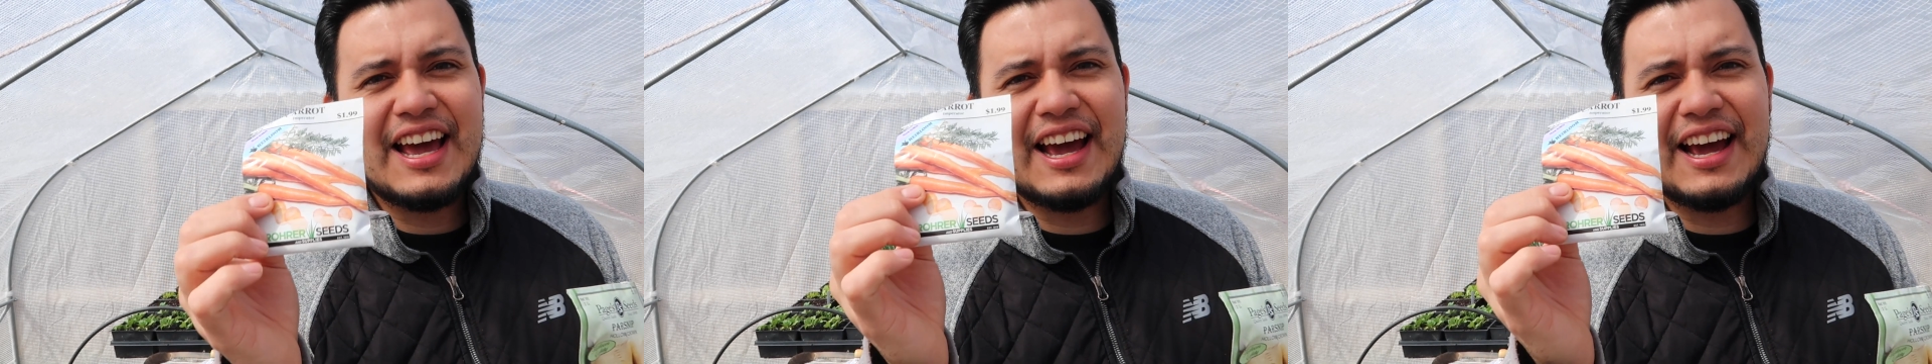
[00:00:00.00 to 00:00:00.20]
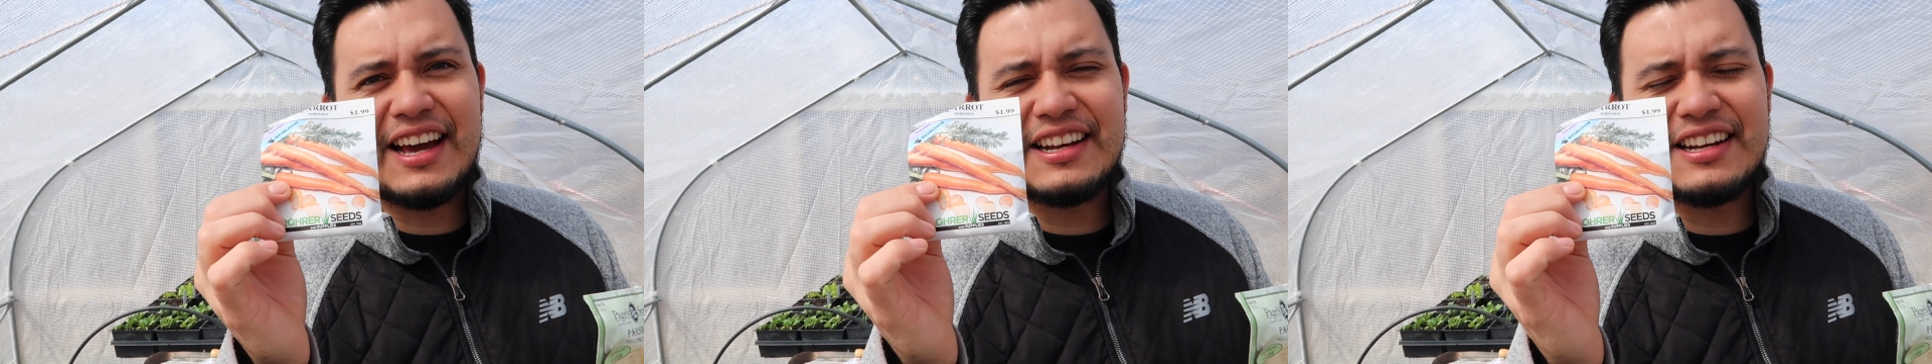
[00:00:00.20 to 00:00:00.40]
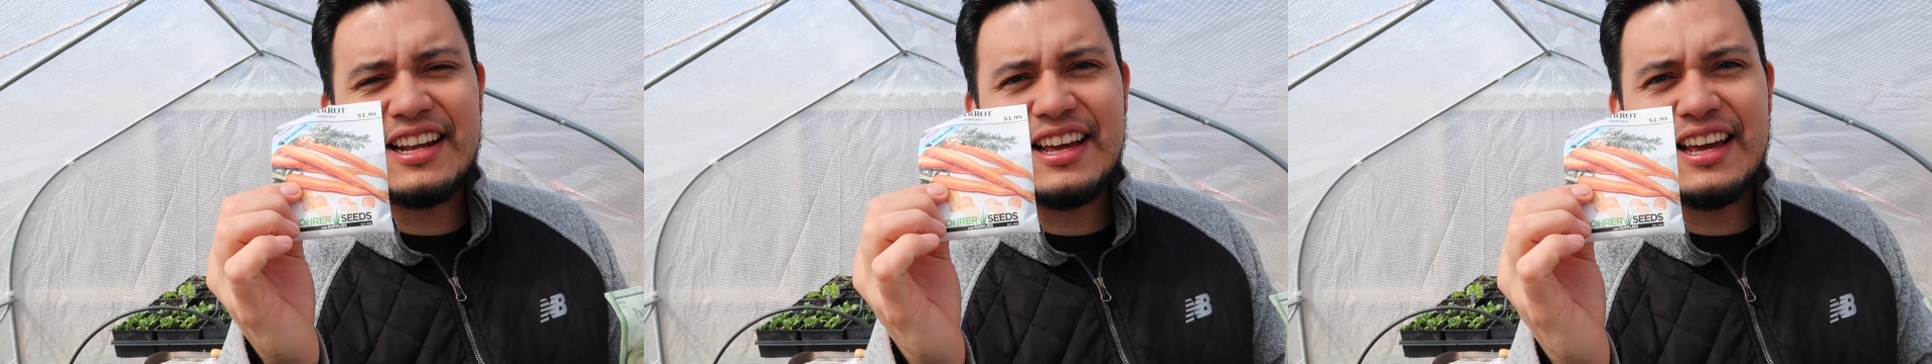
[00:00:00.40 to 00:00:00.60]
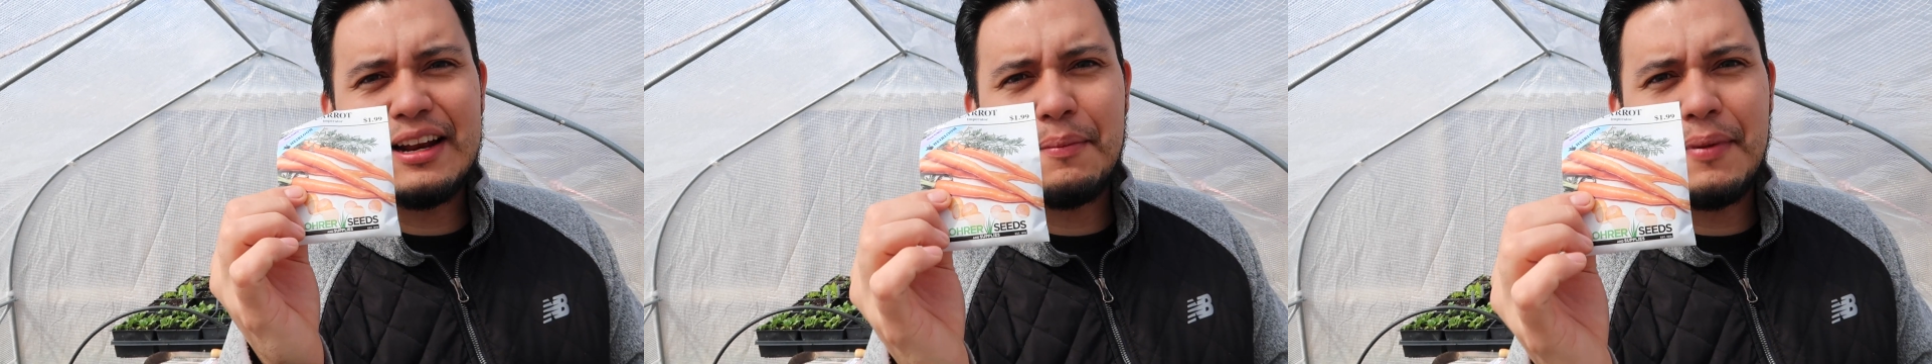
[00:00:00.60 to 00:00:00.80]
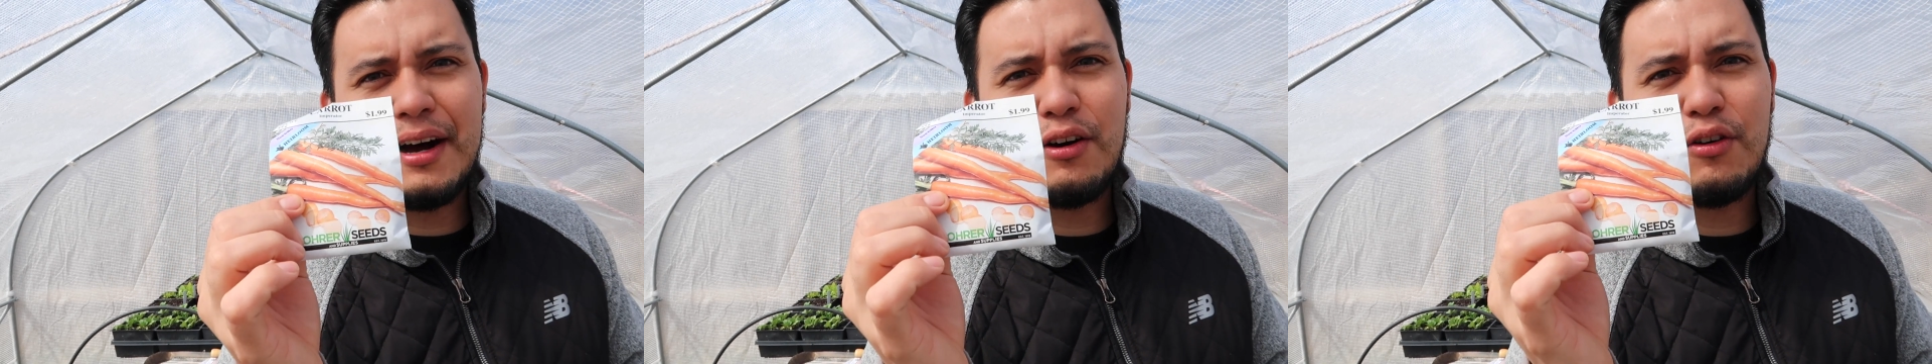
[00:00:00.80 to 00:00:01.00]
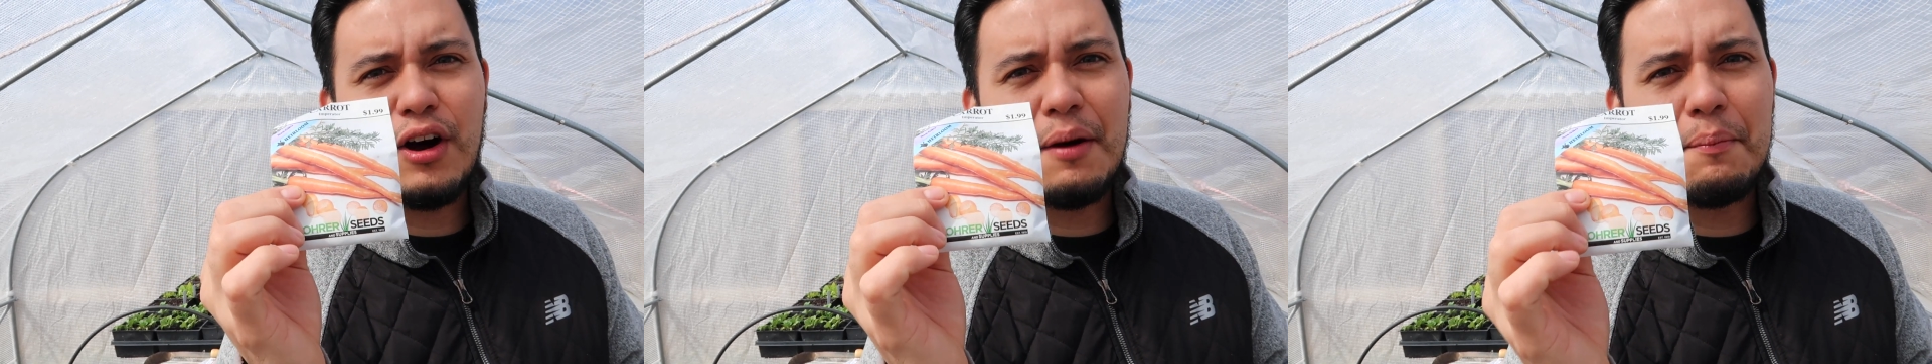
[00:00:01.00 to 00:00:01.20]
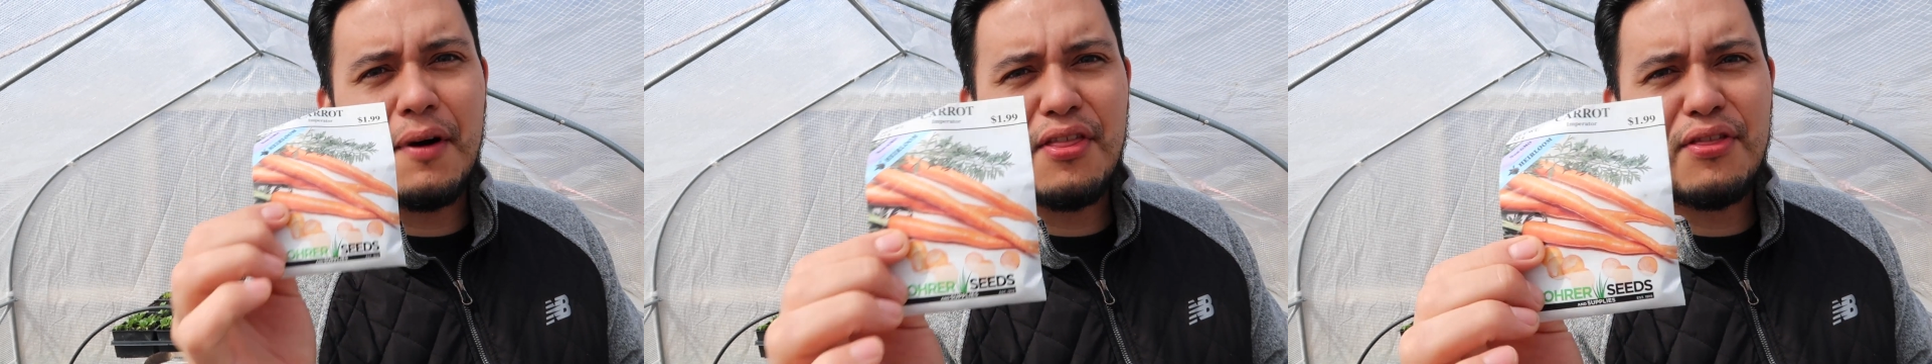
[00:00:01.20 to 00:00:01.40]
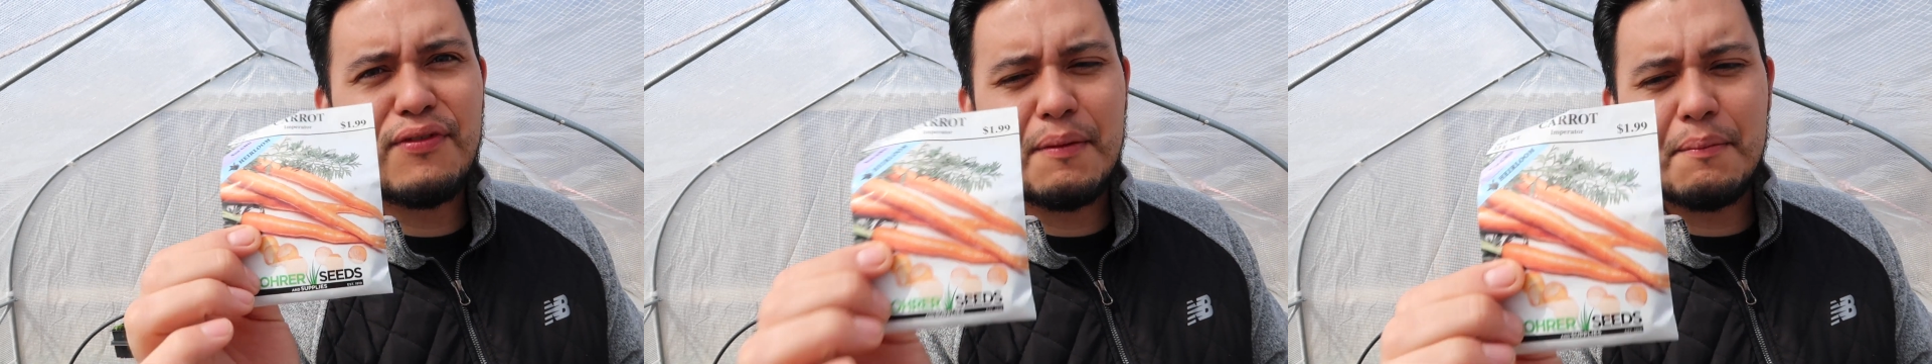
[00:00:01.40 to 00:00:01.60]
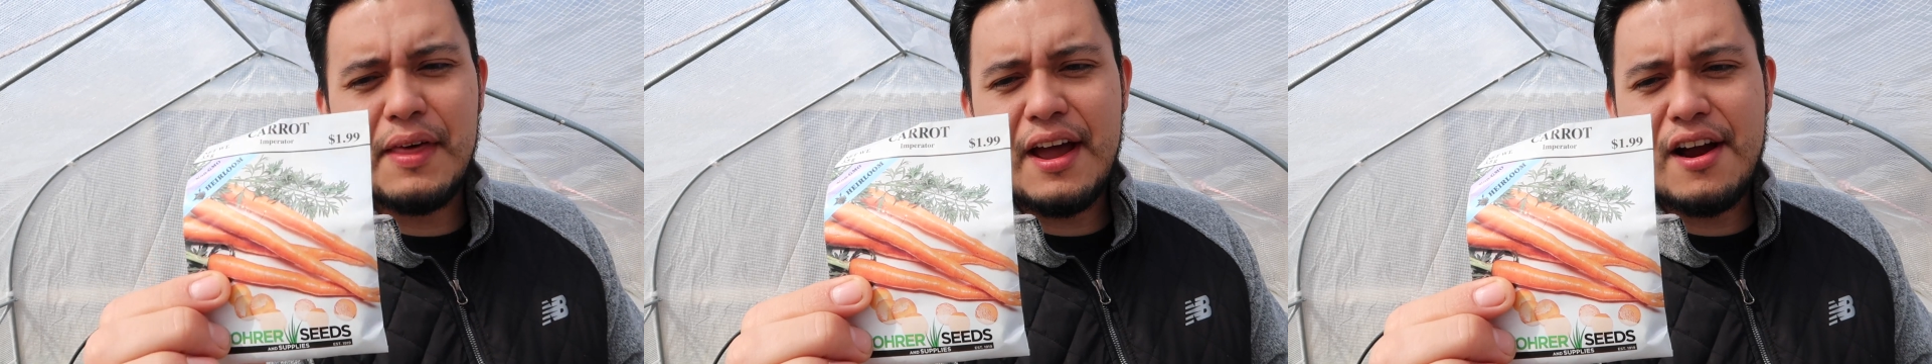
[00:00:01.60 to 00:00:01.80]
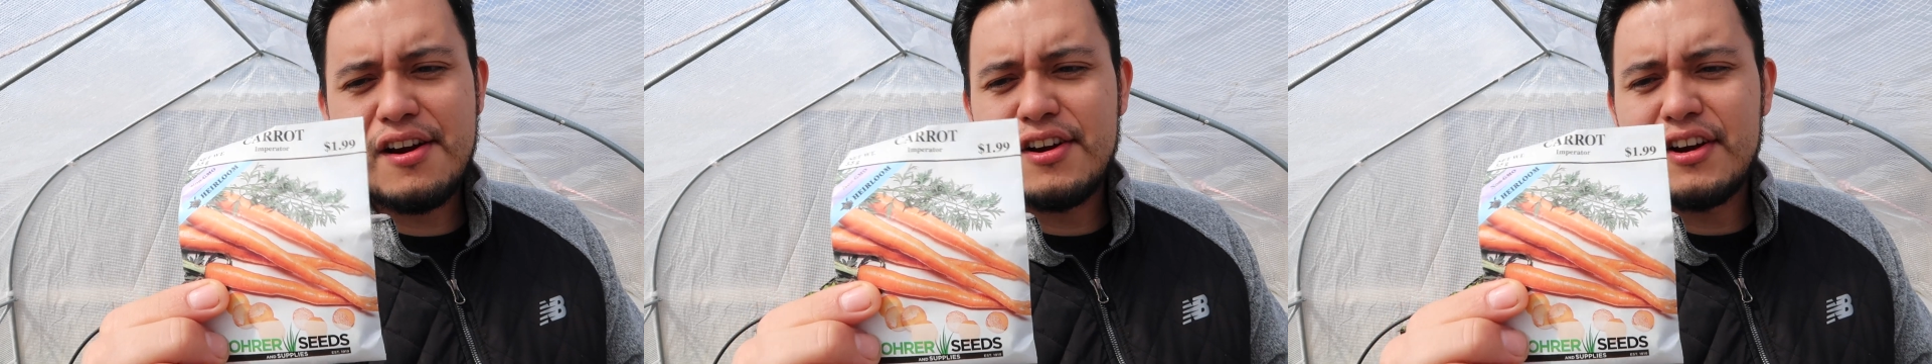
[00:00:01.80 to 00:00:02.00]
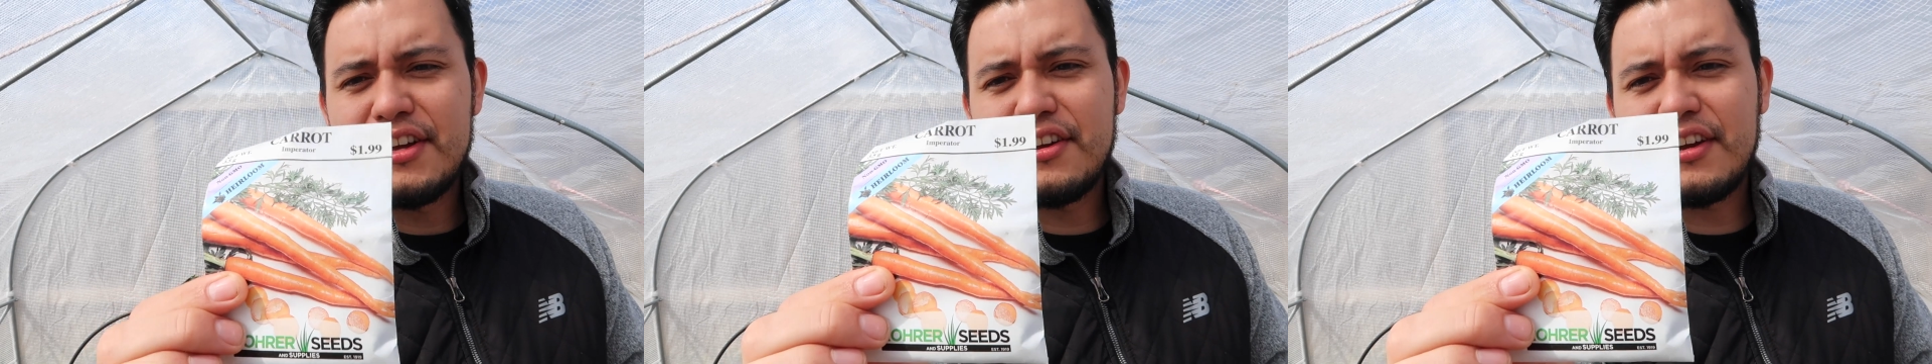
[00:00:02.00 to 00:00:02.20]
And in about a month from there,